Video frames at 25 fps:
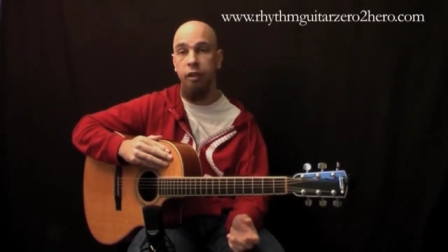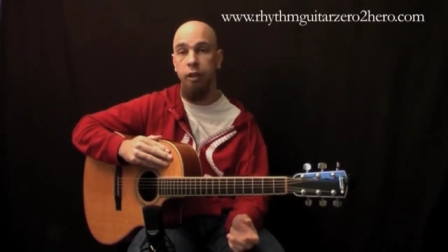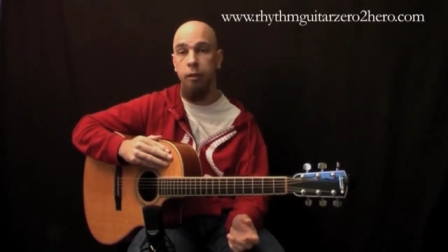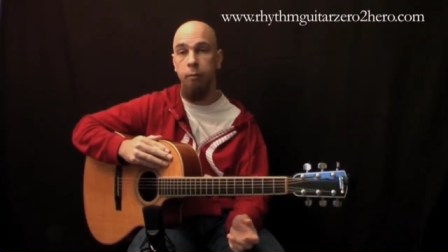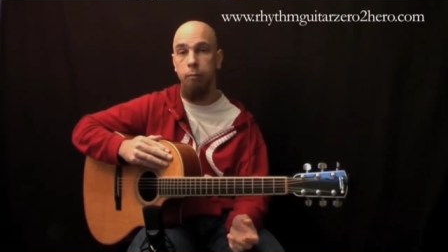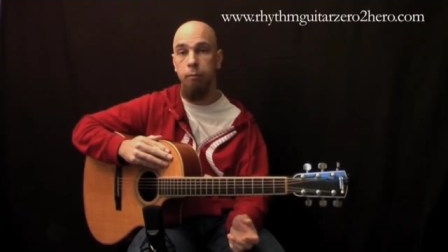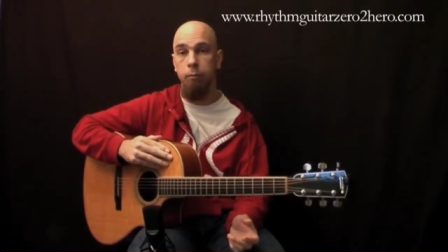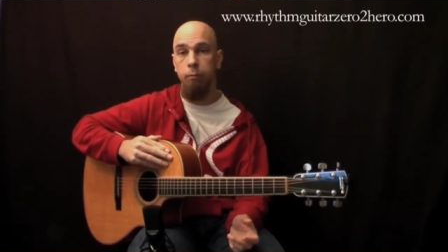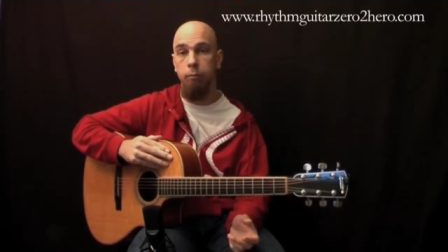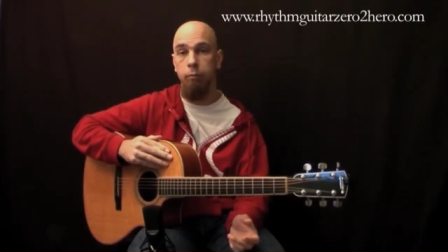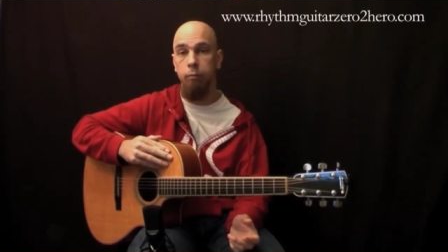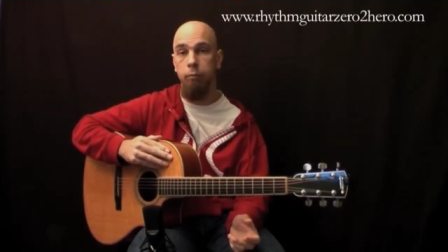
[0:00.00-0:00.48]

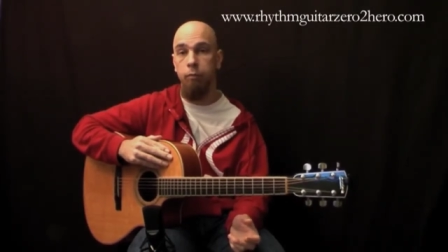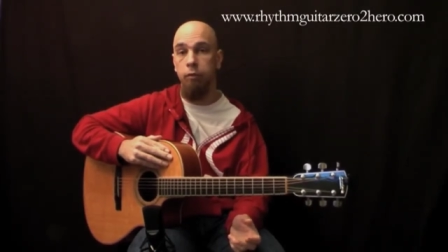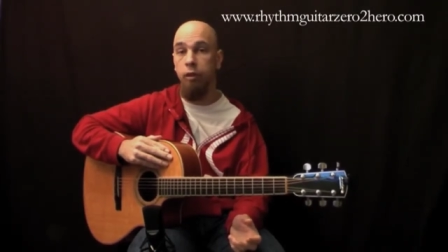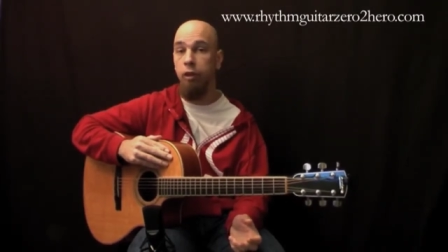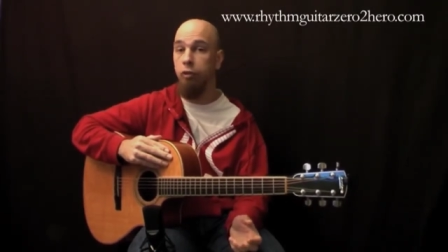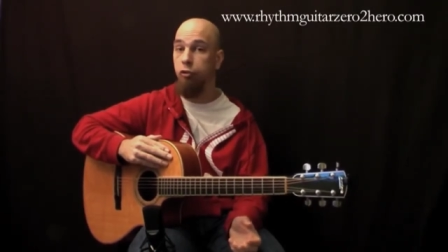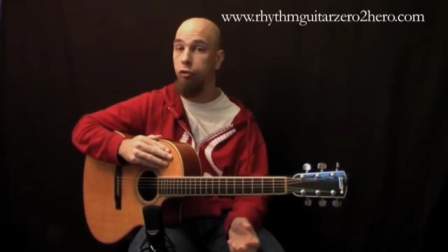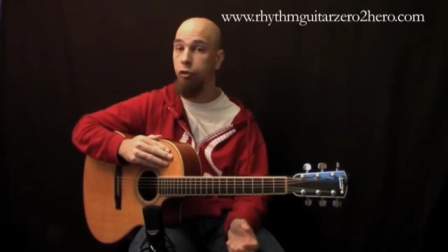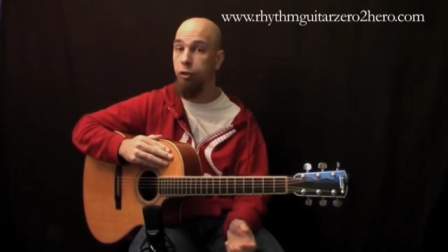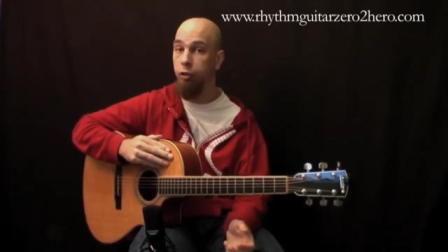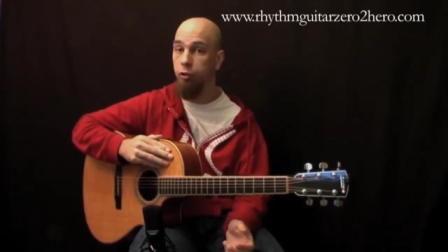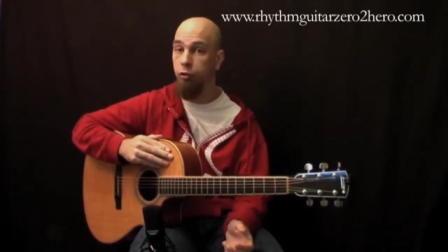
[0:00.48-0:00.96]
them
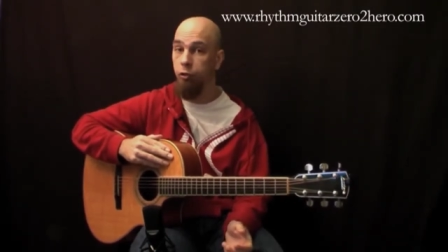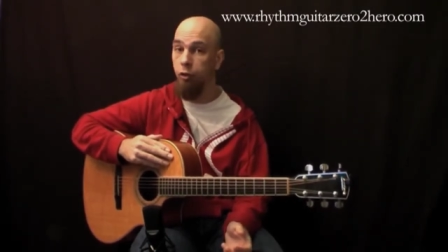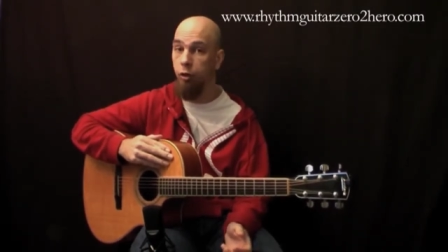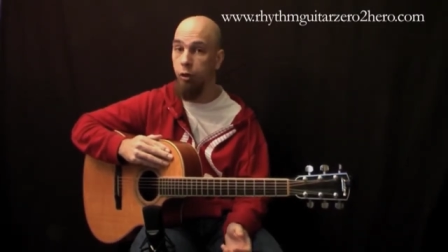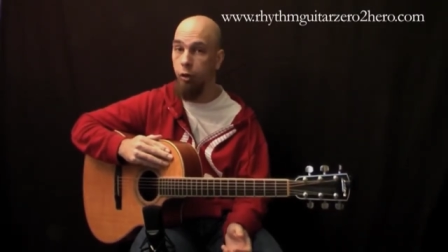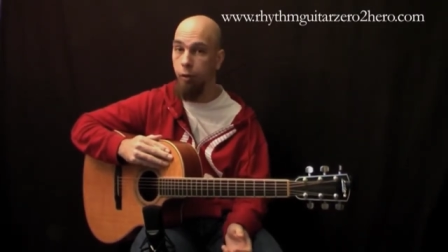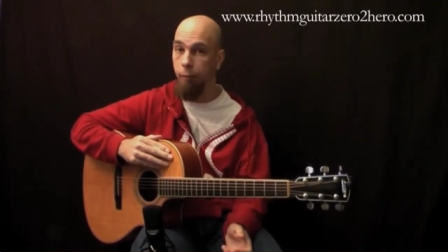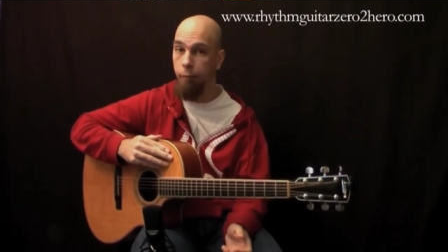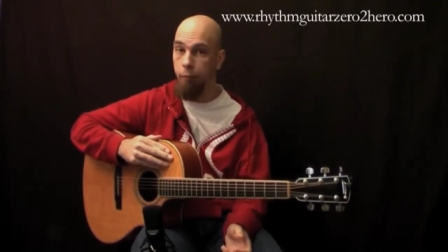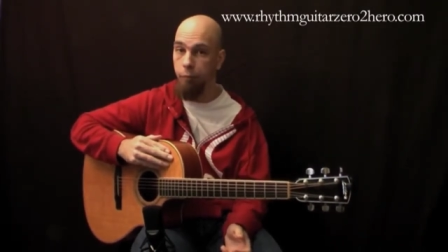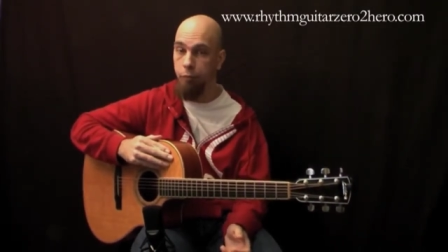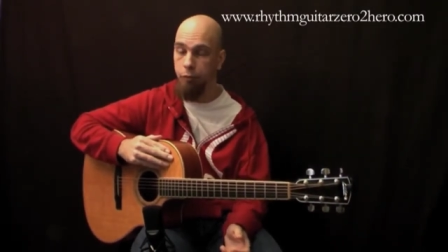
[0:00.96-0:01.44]
touch a
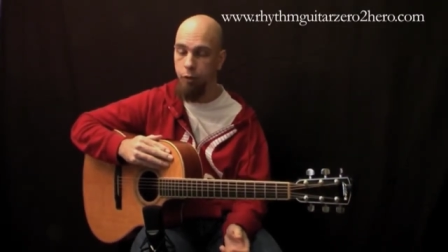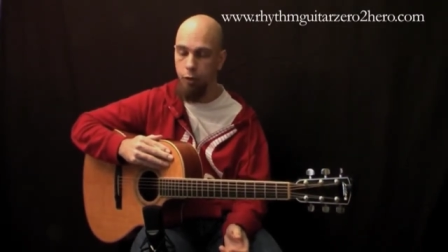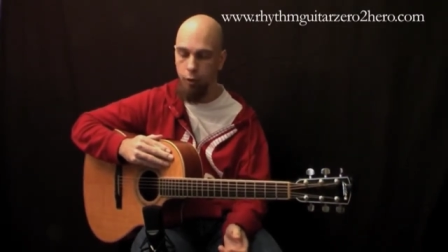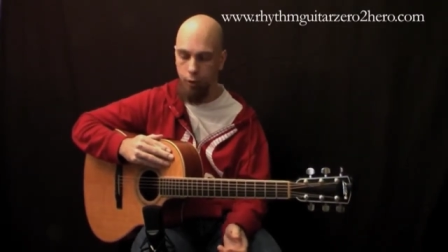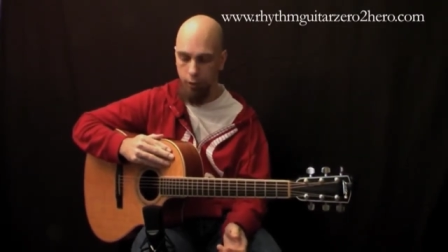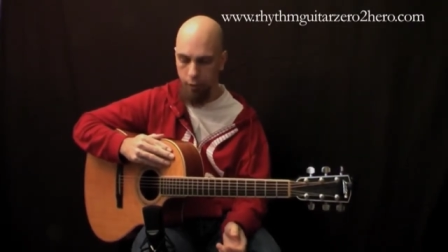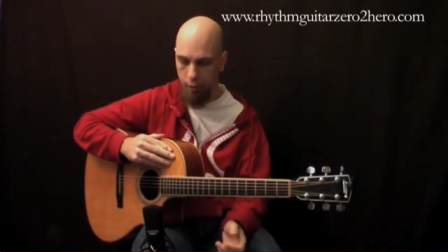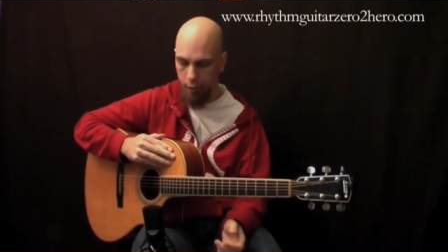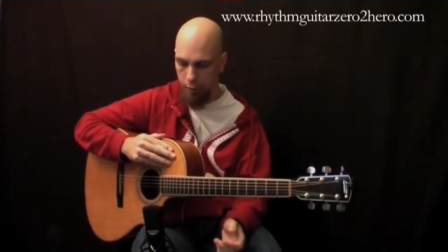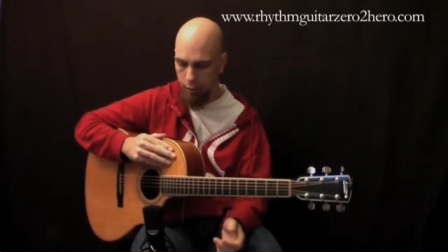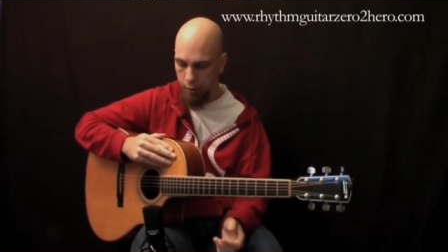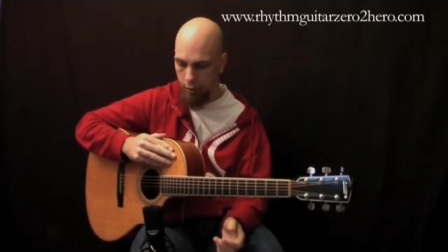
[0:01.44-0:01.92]
guitar,
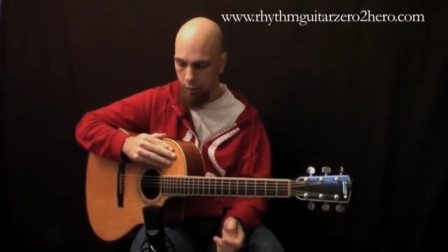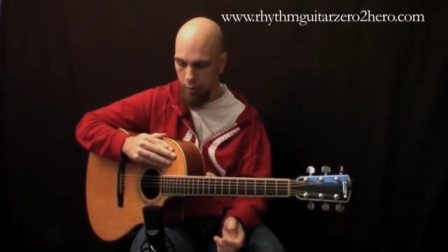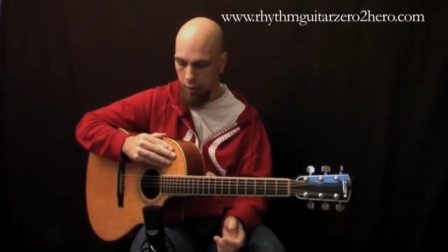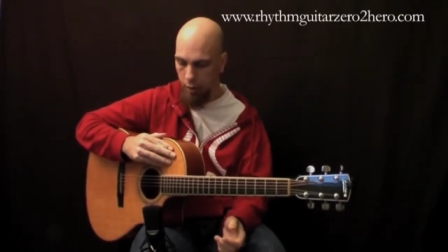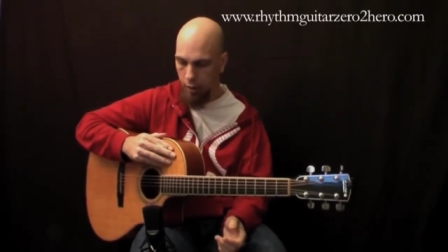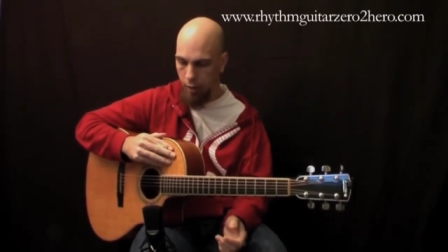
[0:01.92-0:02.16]
okay?